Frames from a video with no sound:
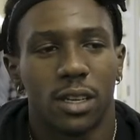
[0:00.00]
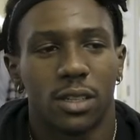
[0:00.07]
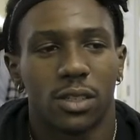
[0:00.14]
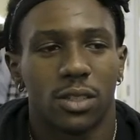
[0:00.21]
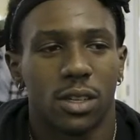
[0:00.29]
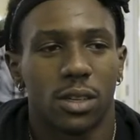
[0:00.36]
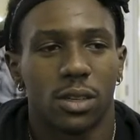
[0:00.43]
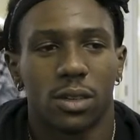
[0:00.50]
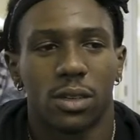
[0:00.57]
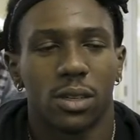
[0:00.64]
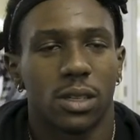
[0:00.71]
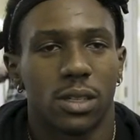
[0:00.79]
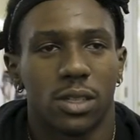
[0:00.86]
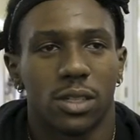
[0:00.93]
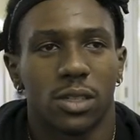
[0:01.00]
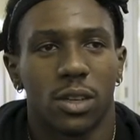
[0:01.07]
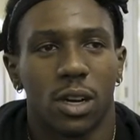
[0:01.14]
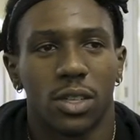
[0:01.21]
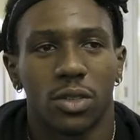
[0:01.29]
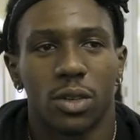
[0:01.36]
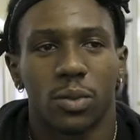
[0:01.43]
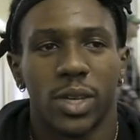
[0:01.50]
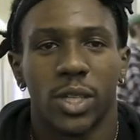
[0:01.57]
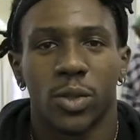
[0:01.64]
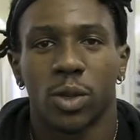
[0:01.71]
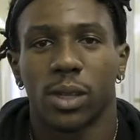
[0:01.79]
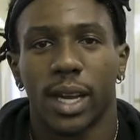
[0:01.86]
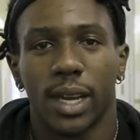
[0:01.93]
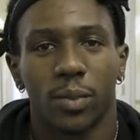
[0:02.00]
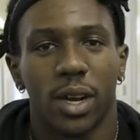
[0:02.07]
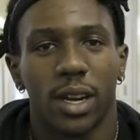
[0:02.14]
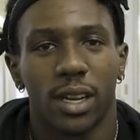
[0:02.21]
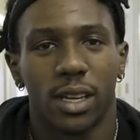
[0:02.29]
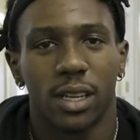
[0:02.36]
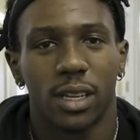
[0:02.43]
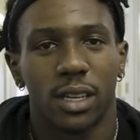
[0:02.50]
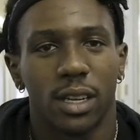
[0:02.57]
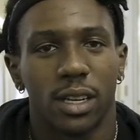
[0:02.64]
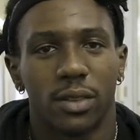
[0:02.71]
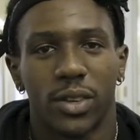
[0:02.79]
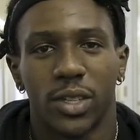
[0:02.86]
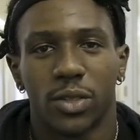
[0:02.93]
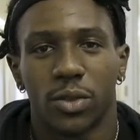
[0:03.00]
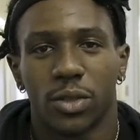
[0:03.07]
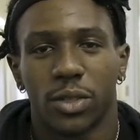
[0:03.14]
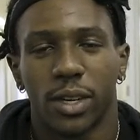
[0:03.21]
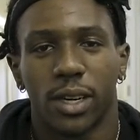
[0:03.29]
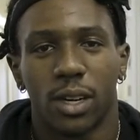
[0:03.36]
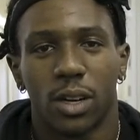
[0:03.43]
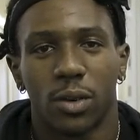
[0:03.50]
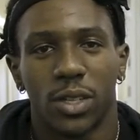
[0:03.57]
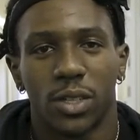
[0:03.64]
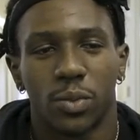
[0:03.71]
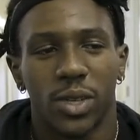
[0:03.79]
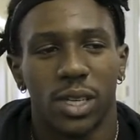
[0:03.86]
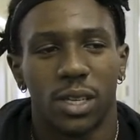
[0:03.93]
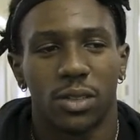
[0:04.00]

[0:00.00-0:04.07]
So it's just also a place where like-minded individuals are going to always be.